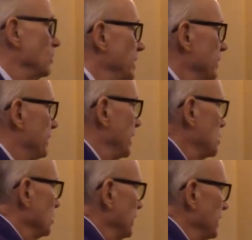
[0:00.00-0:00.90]
to be
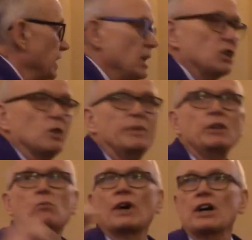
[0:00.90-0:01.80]
vigilant, to
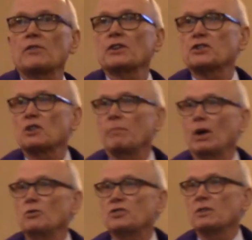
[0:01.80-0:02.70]
be where they're
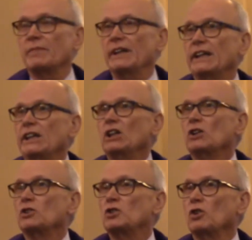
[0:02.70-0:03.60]
supposed to be,
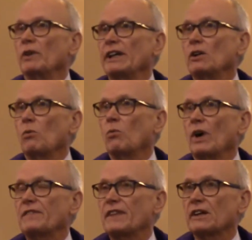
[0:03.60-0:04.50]
doing
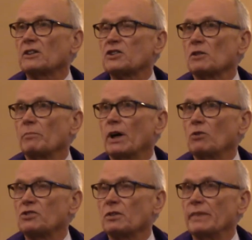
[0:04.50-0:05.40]
what they're
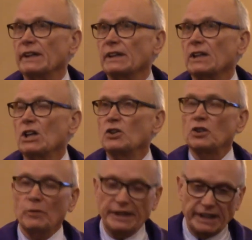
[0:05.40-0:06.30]
supposed to be.
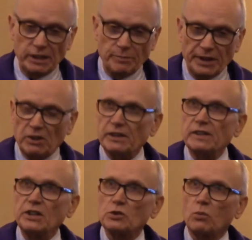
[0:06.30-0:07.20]
So we keep
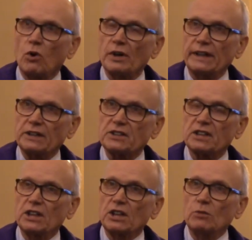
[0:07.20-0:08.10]
hearing these warnings
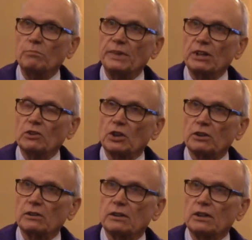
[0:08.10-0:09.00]
be
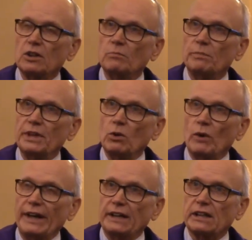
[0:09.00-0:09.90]
alert, be
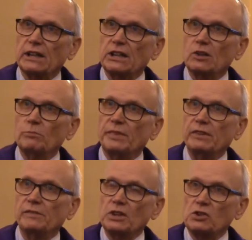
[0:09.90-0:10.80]
awake,
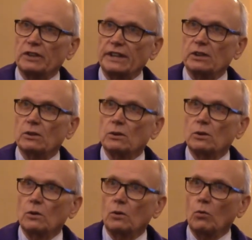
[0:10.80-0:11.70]
be vigilant,
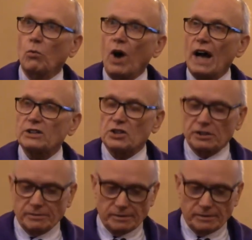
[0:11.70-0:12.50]
watch.